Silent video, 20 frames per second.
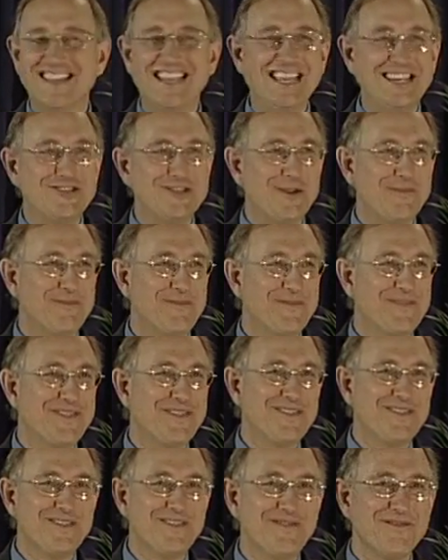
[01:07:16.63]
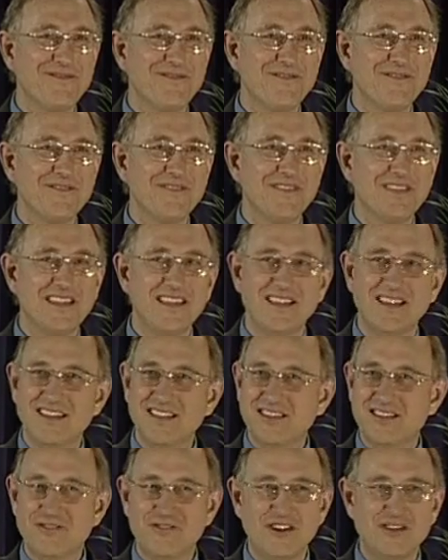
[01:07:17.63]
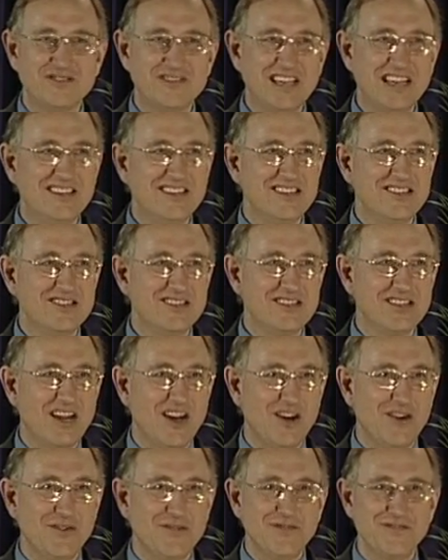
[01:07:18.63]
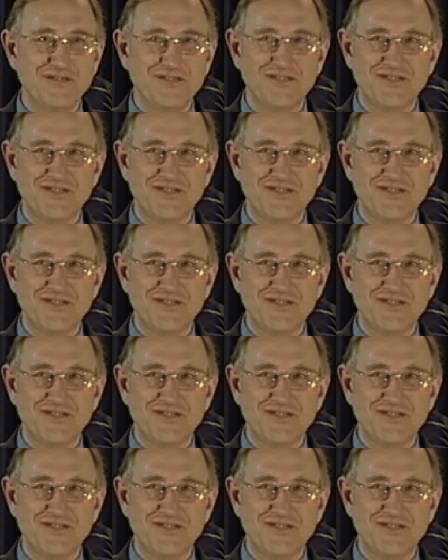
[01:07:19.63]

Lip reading: Egypt? The Rosetta Stone,